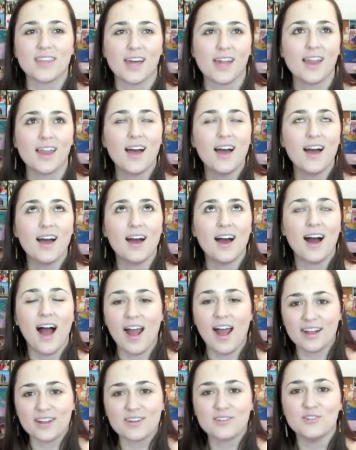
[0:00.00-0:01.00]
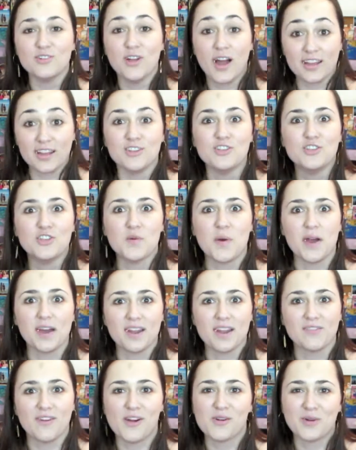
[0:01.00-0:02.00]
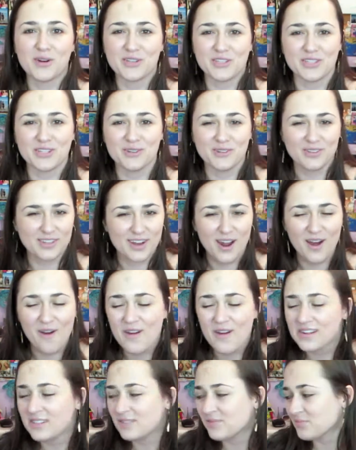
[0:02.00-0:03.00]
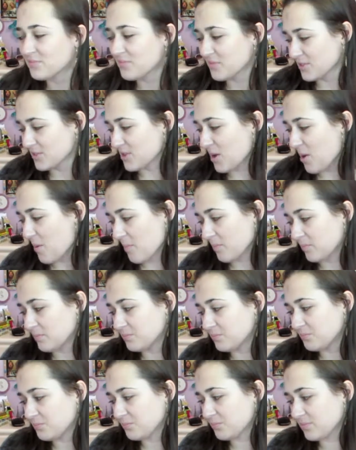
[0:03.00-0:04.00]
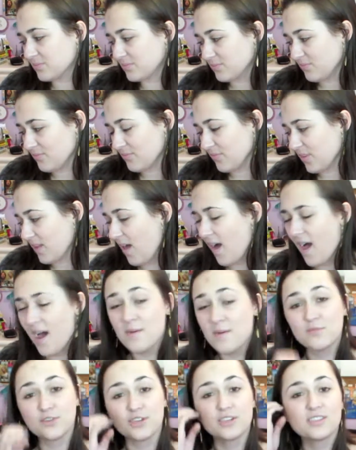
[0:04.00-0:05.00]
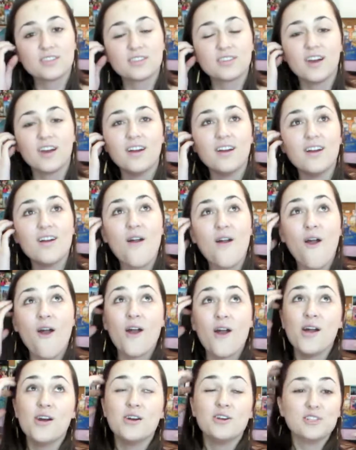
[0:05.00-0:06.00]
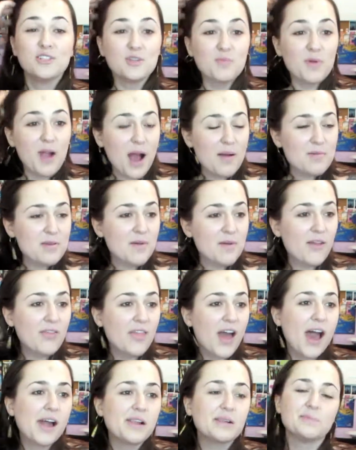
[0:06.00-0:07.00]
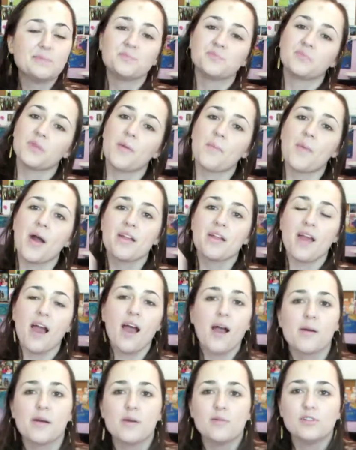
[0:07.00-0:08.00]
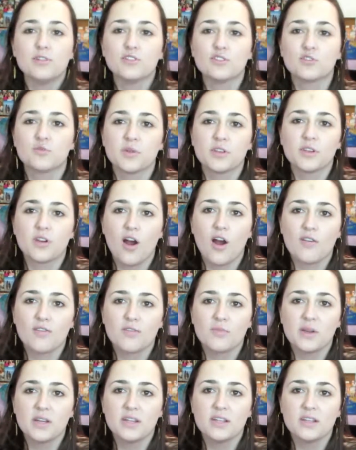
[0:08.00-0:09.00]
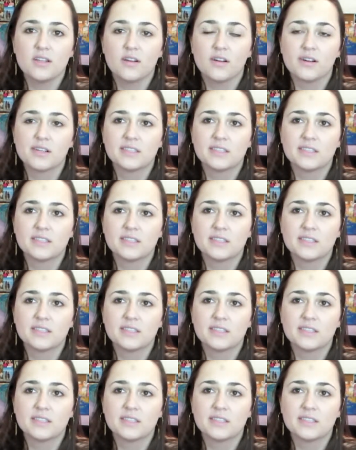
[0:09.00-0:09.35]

that I can I can do it if I want to, you know? So I'm just super happy about that. But yeah, it was just really hard for me